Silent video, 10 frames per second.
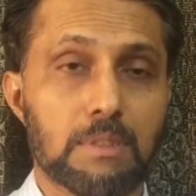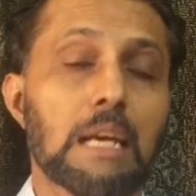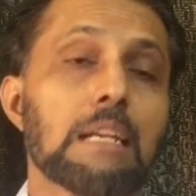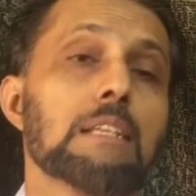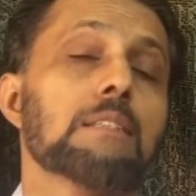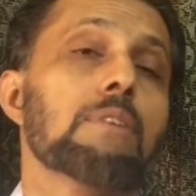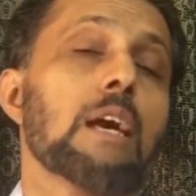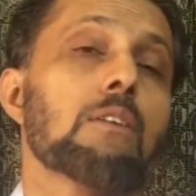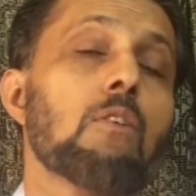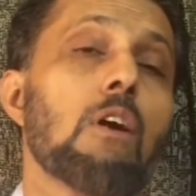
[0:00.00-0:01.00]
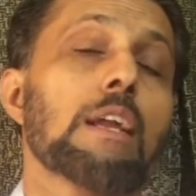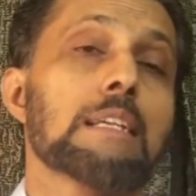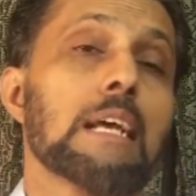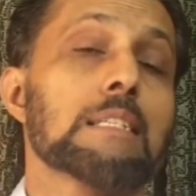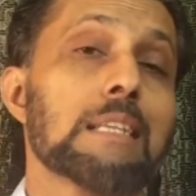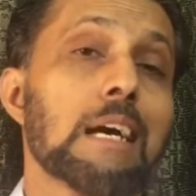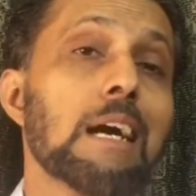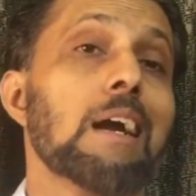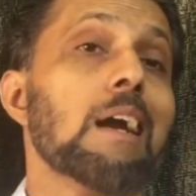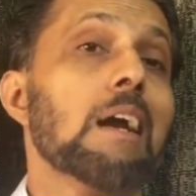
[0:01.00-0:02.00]
That is, we are calling it as
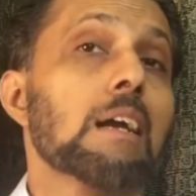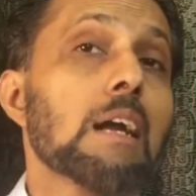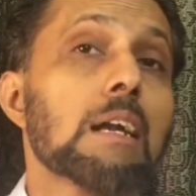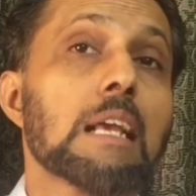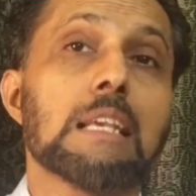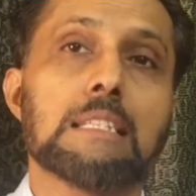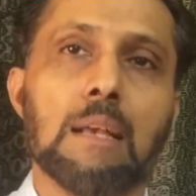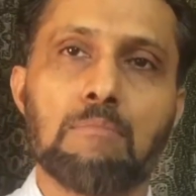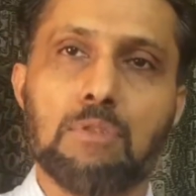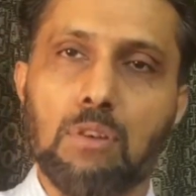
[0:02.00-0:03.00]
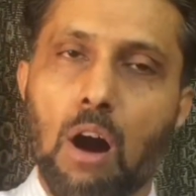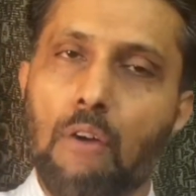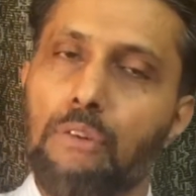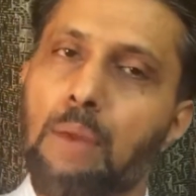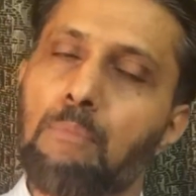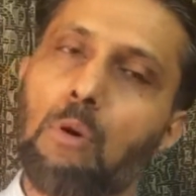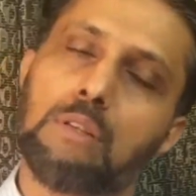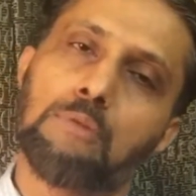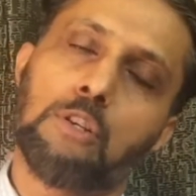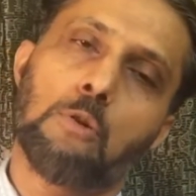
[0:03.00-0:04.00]
the criticisms of import
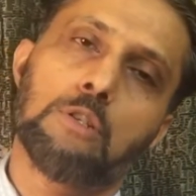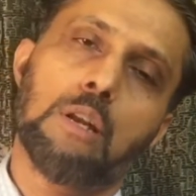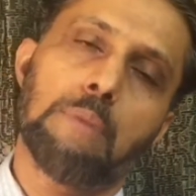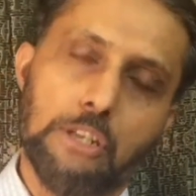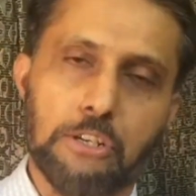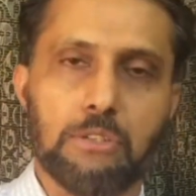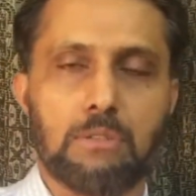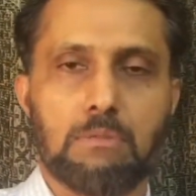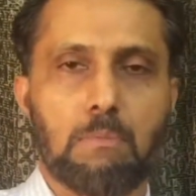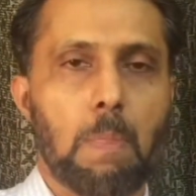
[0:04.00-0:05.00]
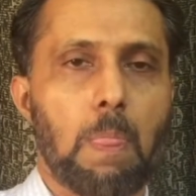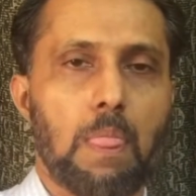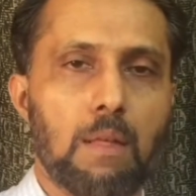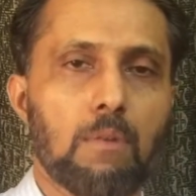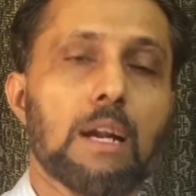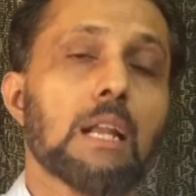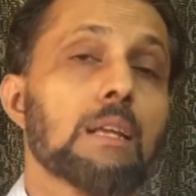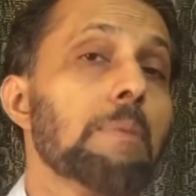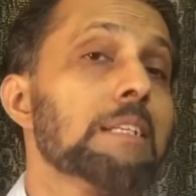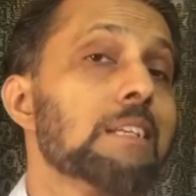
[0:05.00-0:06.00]
substitution measures. What are
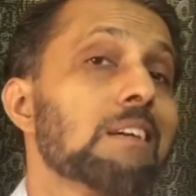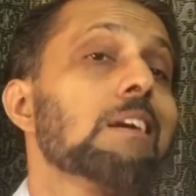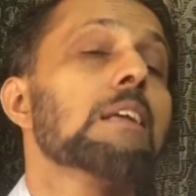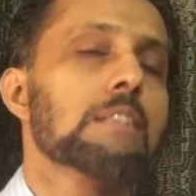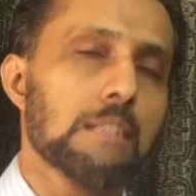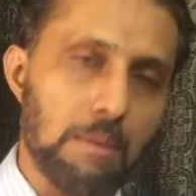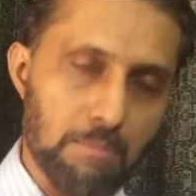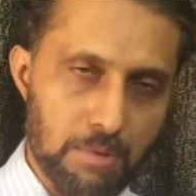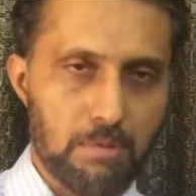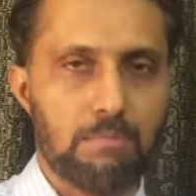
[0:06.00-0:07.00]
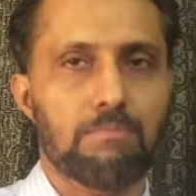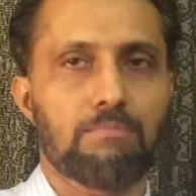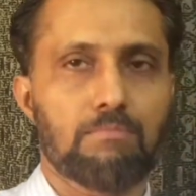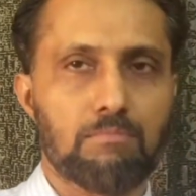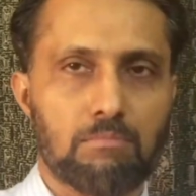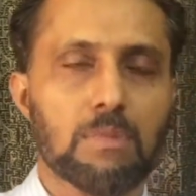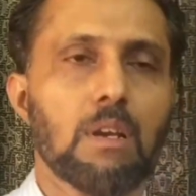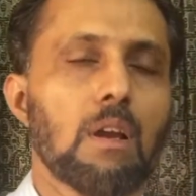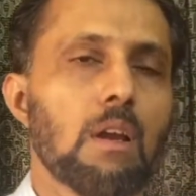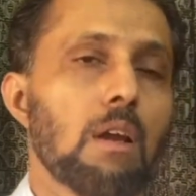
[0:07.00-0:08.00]
the major criticisms?
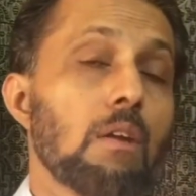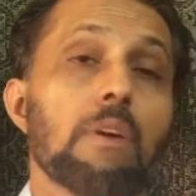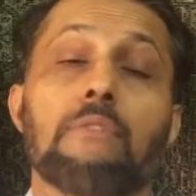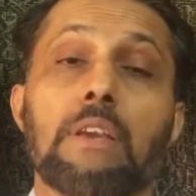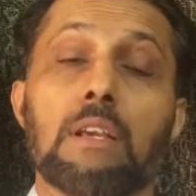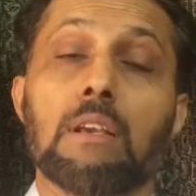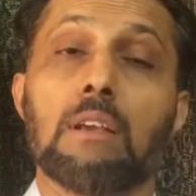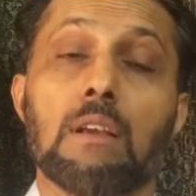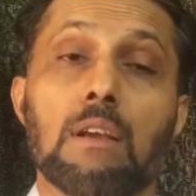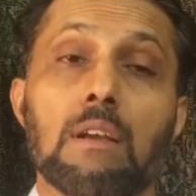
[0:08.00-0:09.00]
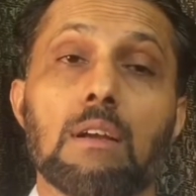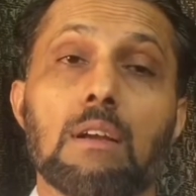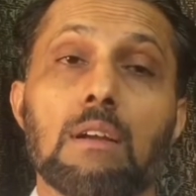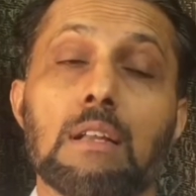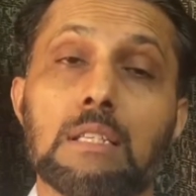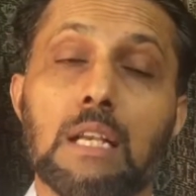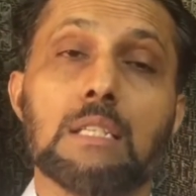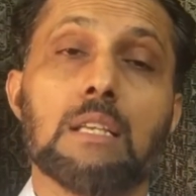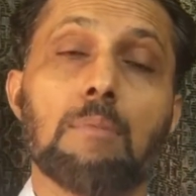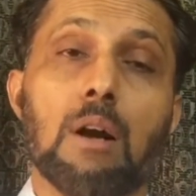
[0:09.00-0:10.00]
When we
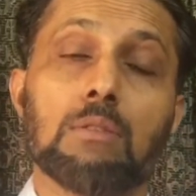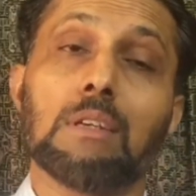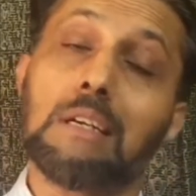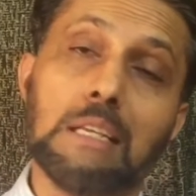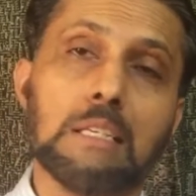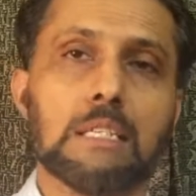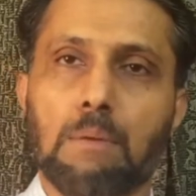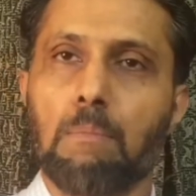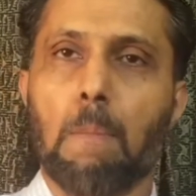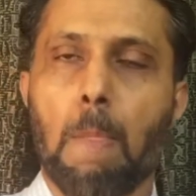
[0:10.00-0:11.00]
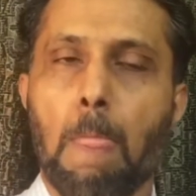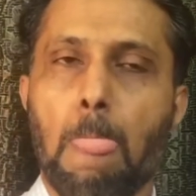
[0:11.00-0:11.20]
discuss about criticism,